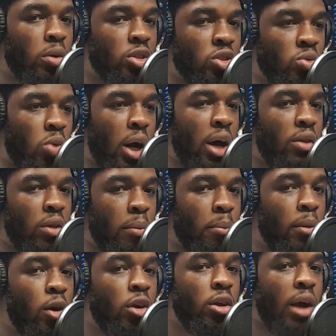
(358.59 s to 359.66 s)
which is why the
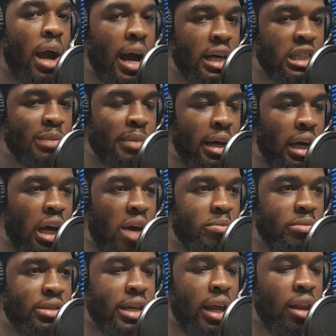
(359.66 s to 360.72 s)
murder aspect
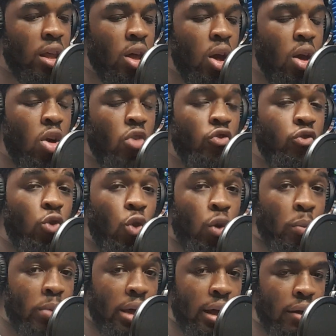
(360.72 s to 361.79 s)
comes in for
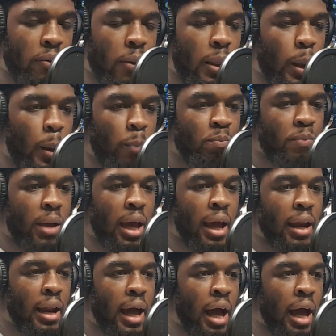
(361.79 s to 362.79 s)
me. And